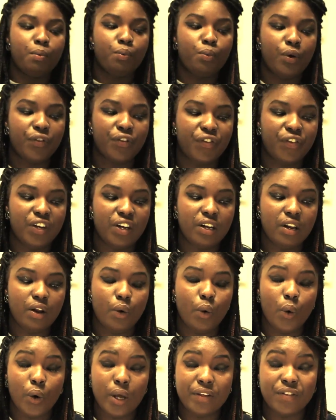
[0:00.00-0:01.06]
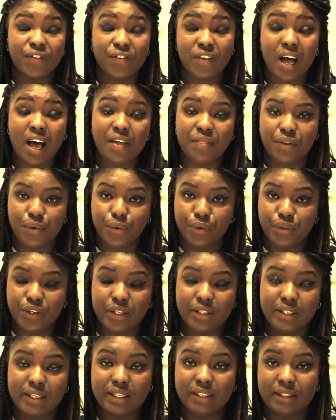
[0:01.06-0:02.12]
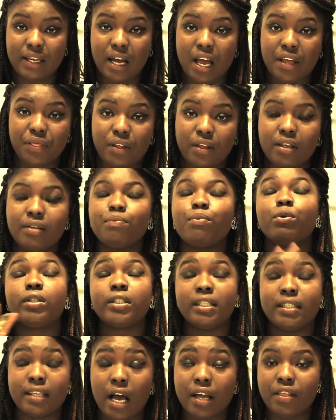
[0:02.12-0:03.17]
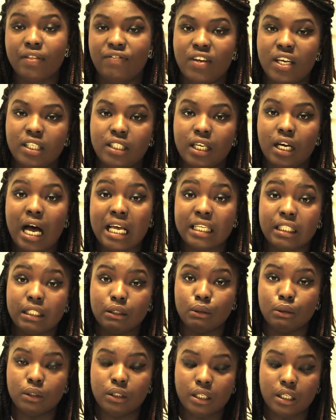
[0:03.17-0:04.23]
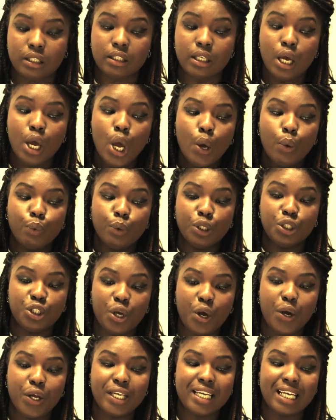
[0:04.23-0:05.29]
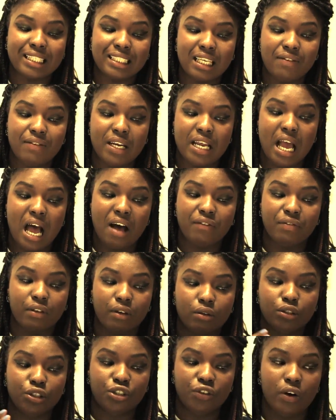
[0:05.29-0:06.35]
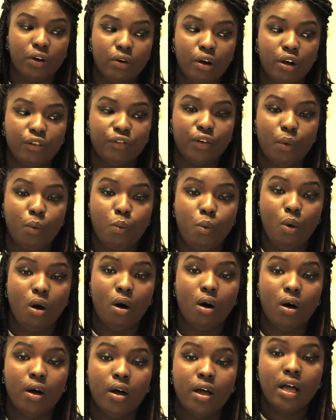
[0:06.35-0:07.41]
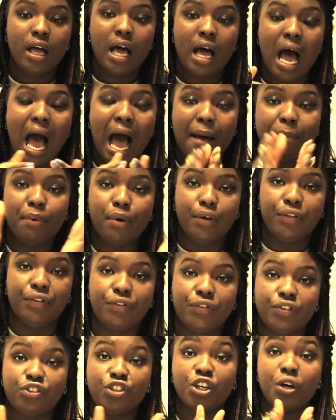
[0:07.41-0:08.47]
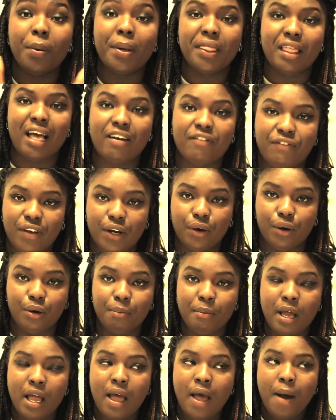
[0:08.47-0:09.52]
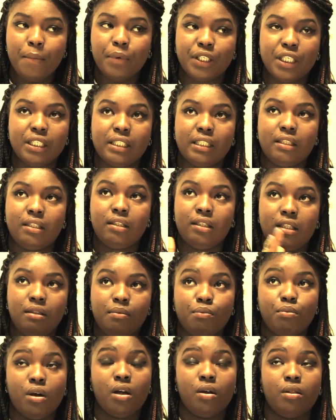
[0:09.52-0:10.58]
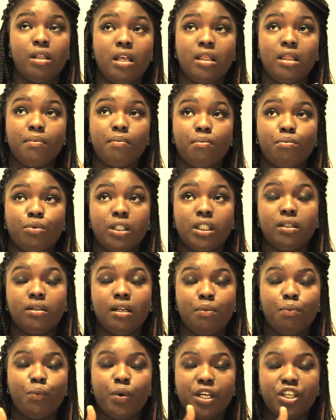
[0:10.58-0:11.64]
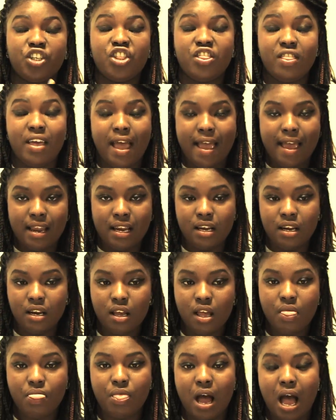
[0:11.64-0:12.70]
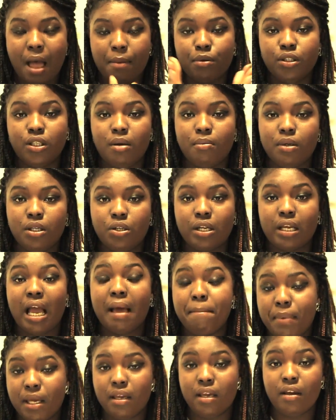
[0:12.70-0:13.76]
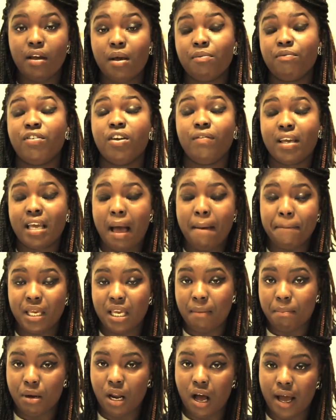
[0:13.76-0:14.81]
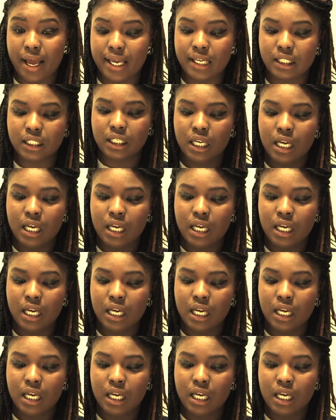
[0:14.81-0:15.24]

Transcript: Once inside the audience and once inside the theatre as an audience, we don't necessarily have the control over what happens during that film, which is in which then the hypodermic needle theory can be applied.